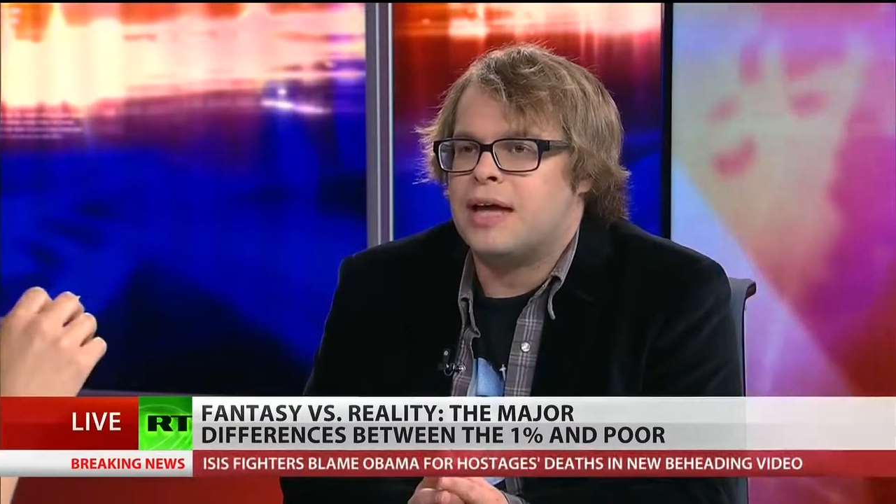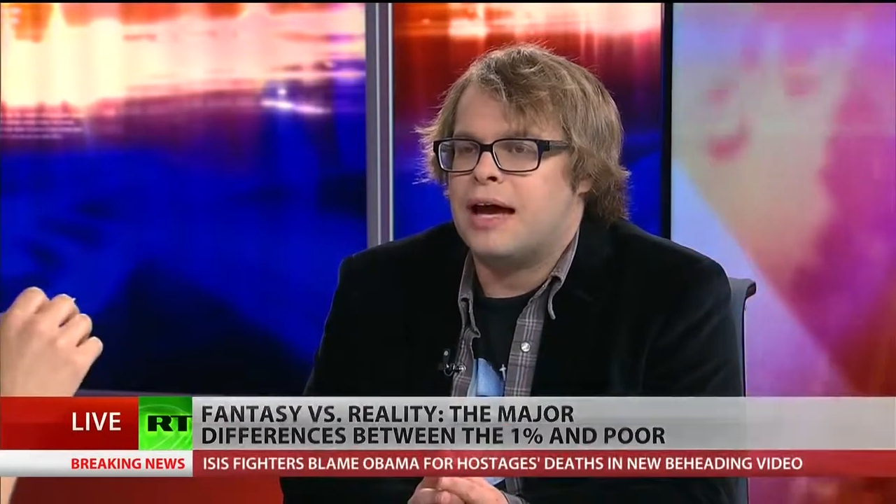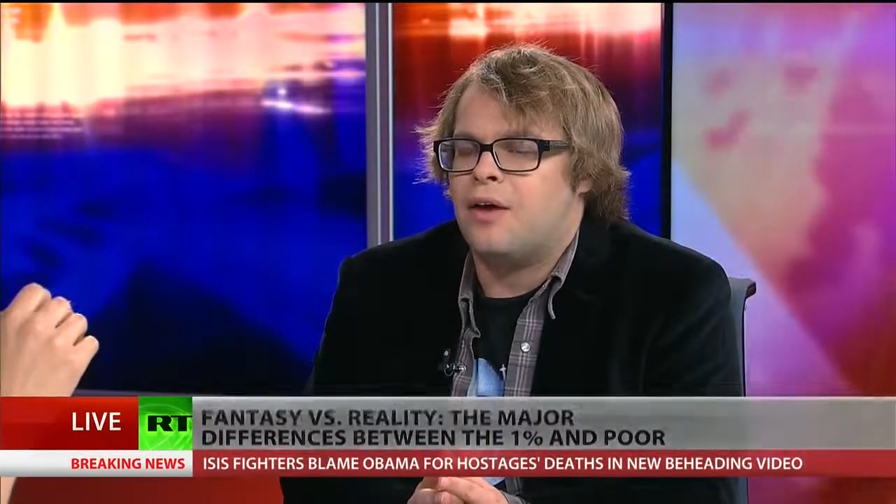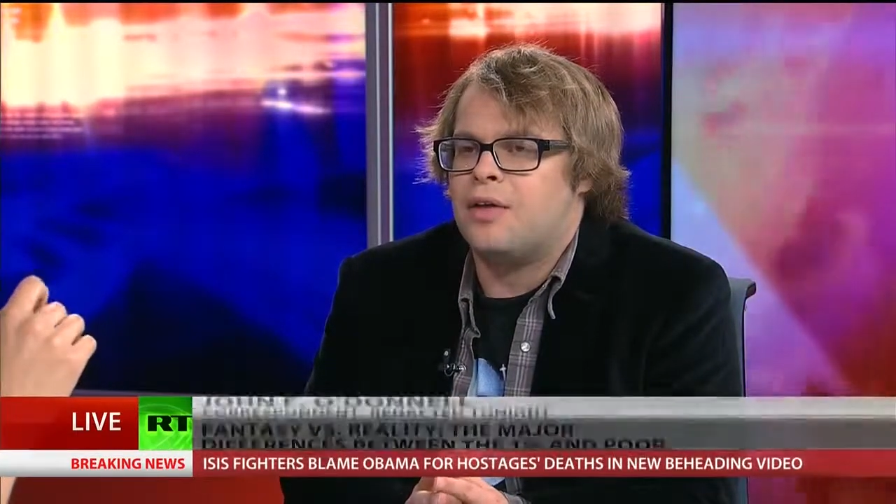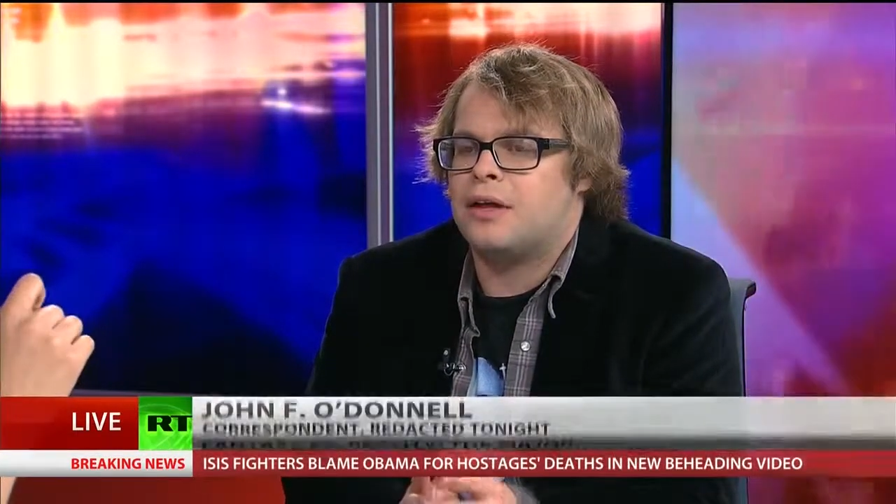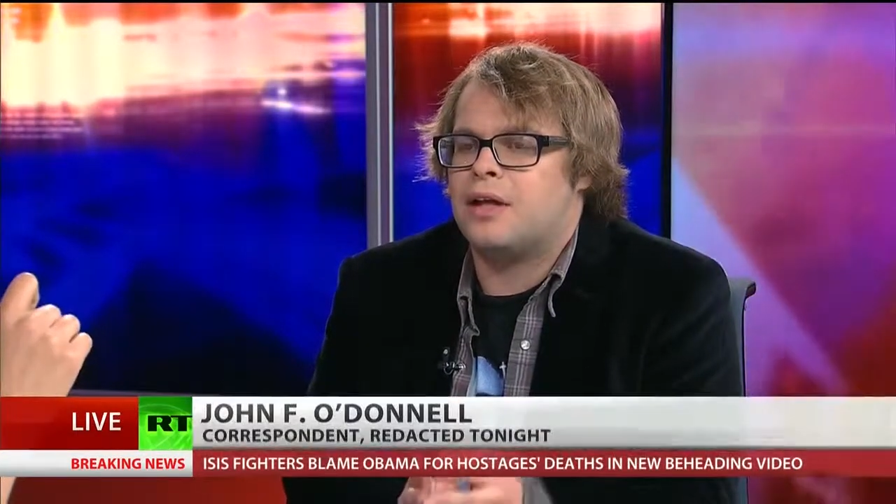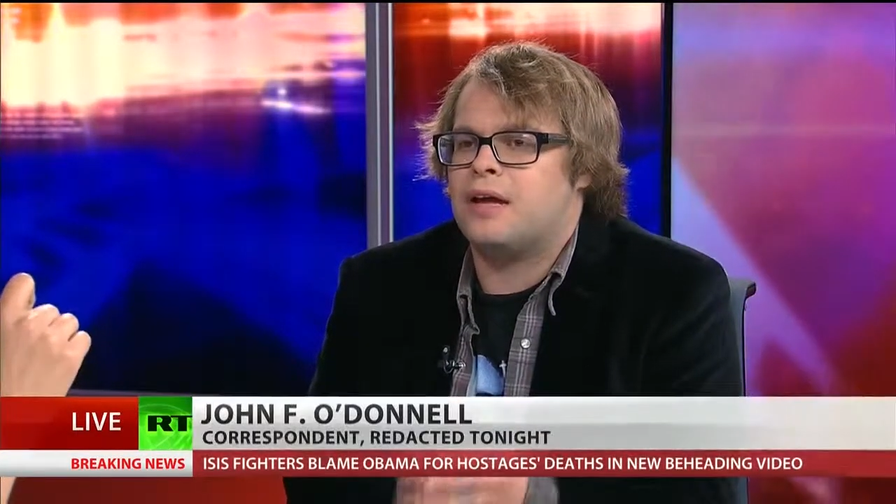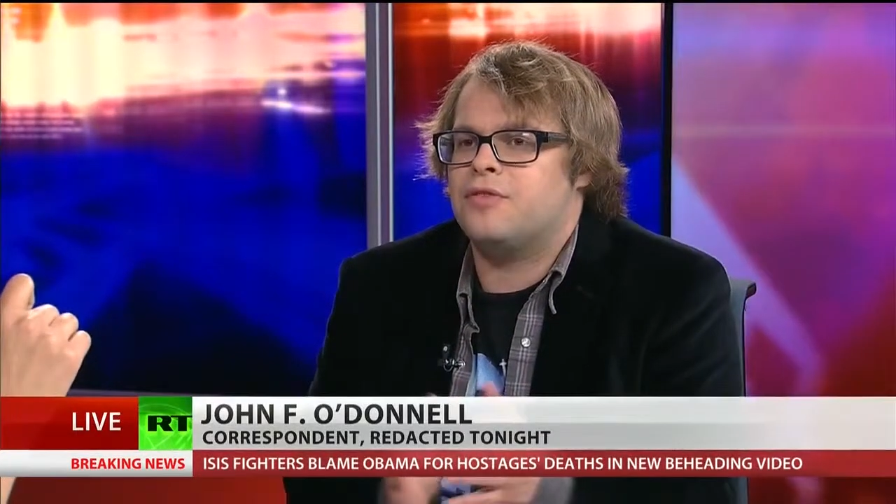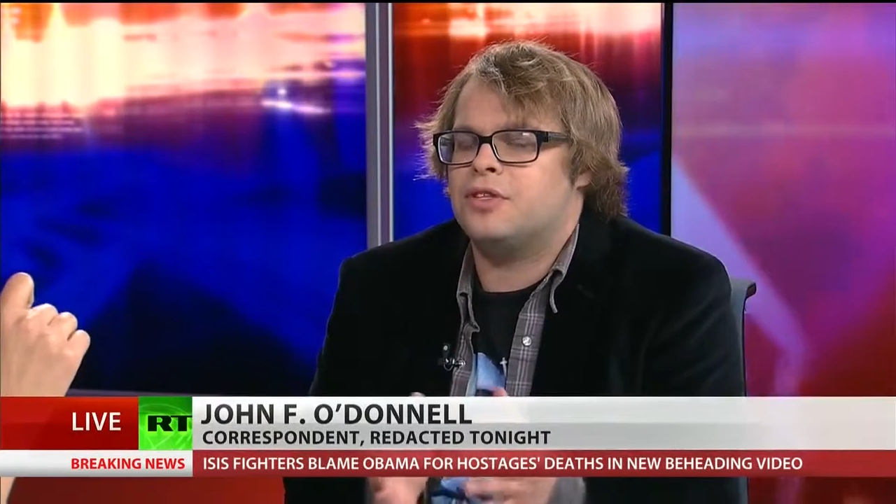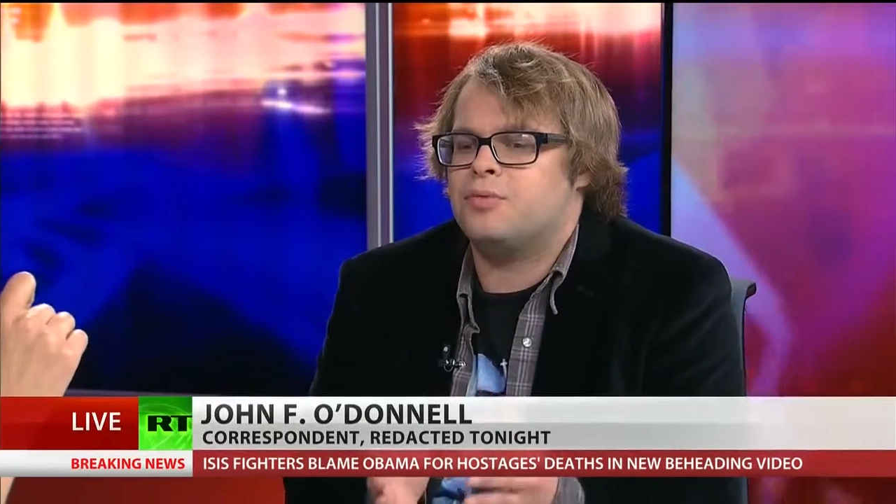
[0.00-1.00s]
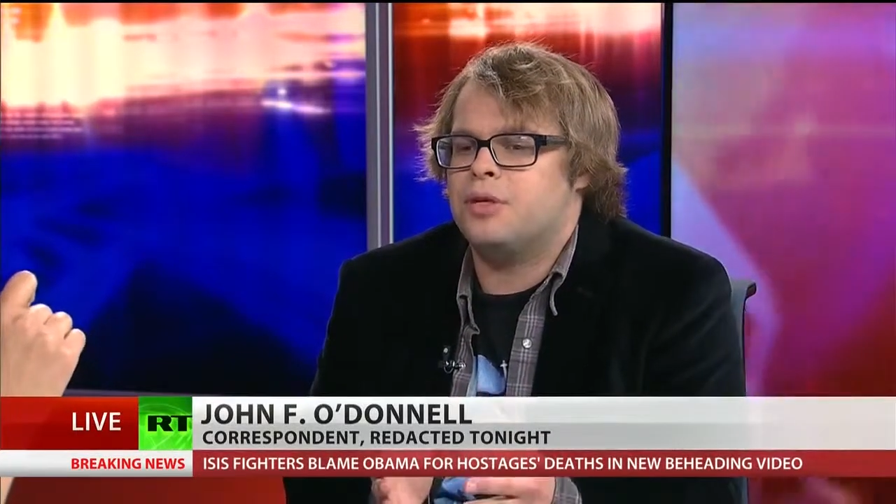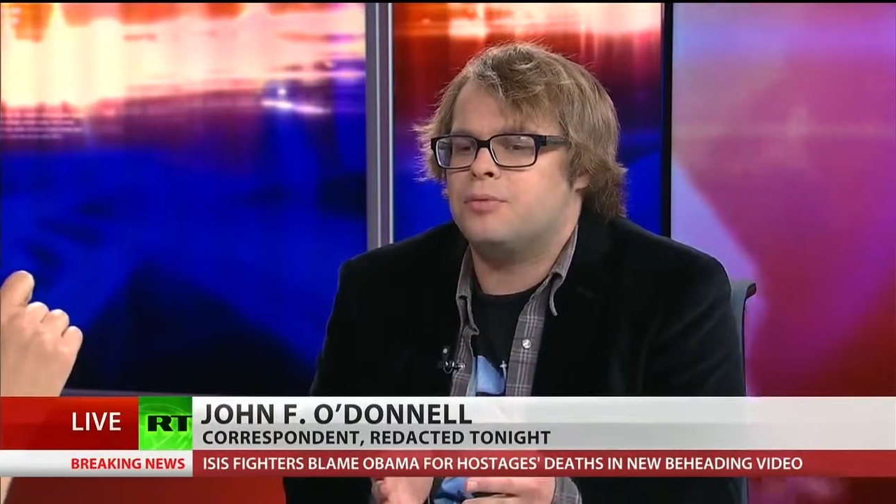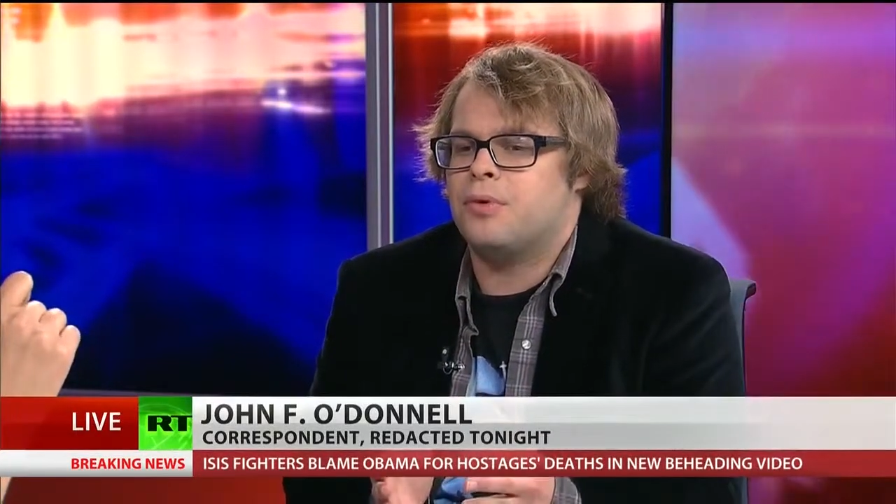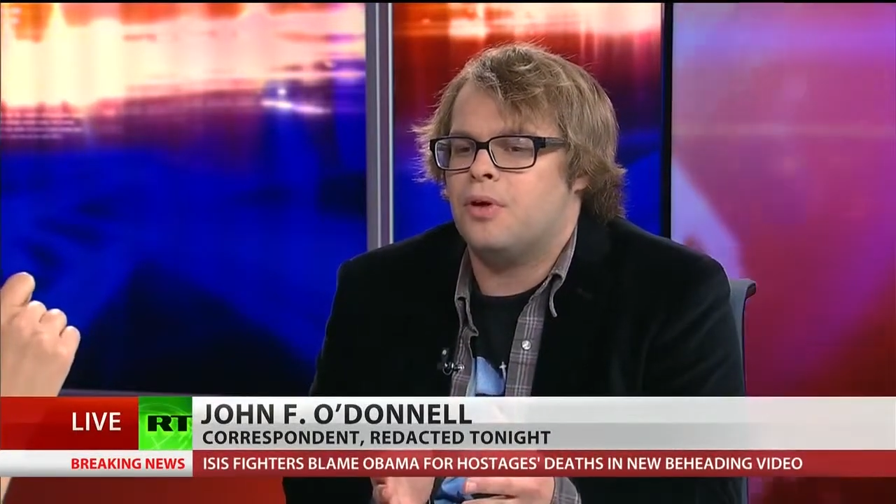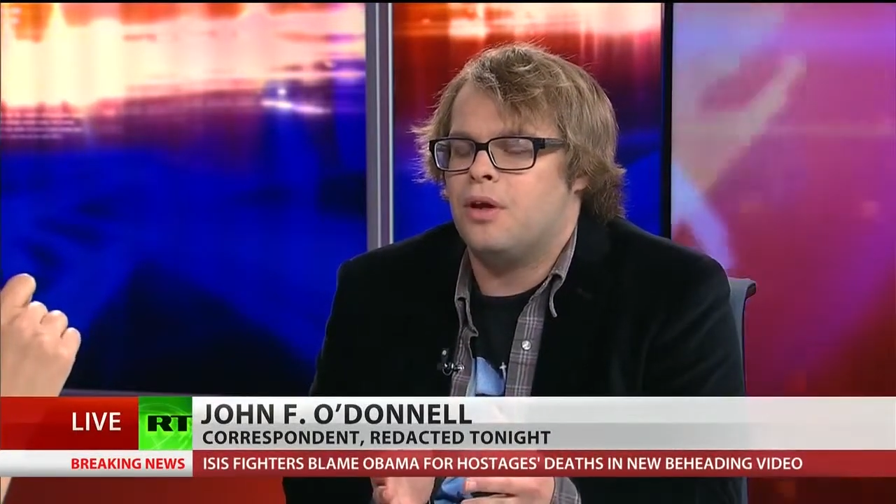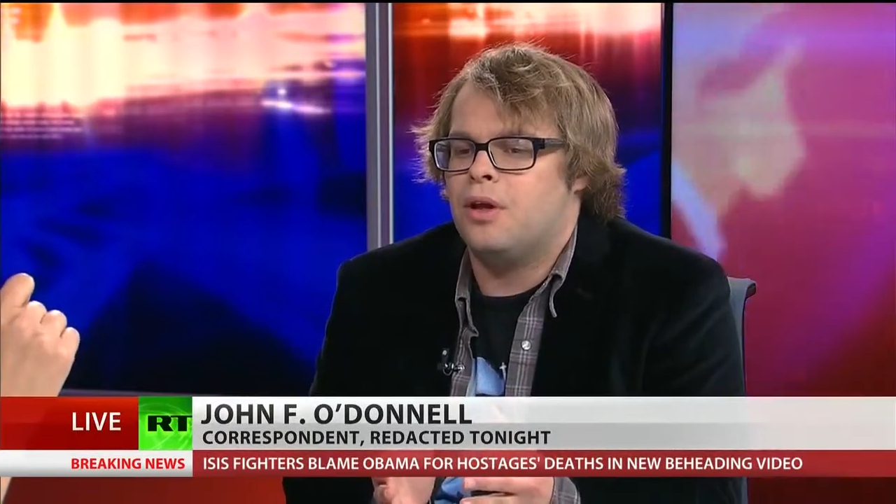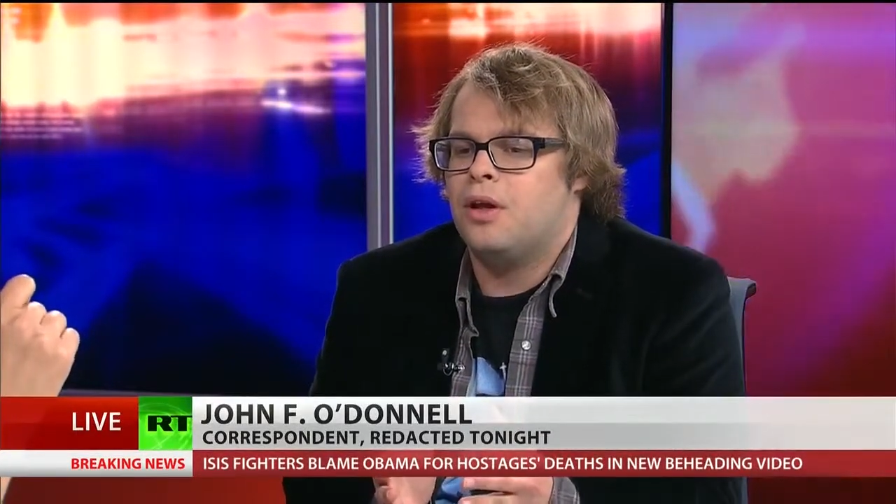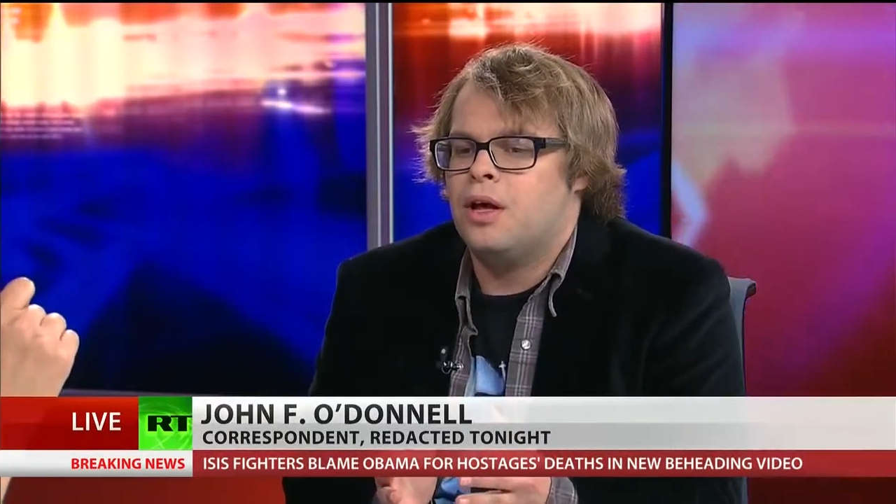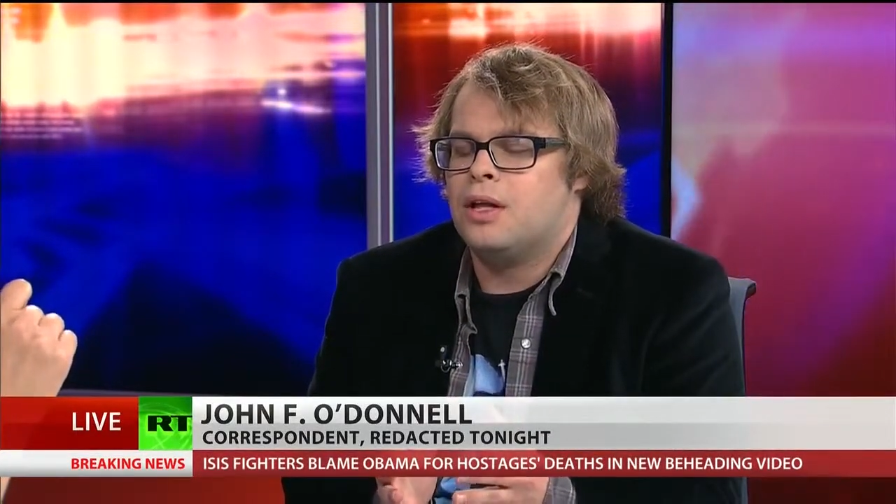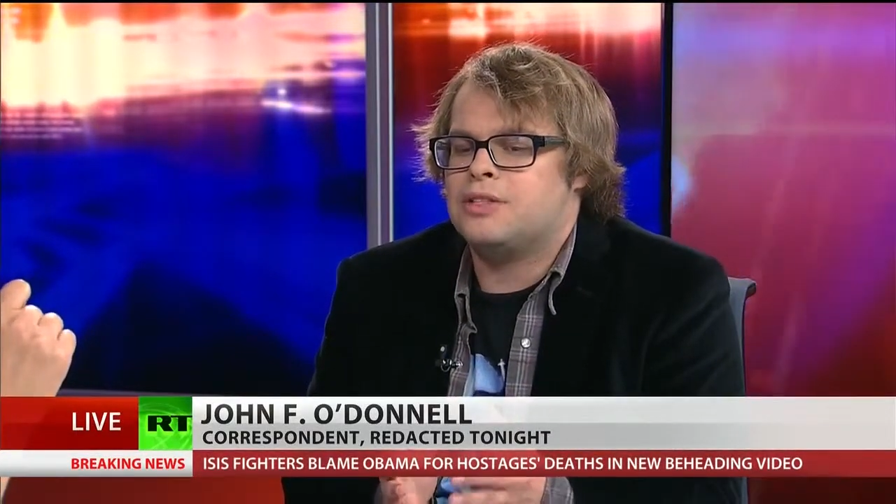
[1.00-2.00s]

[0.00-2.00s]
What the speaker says: out that a lot of these people,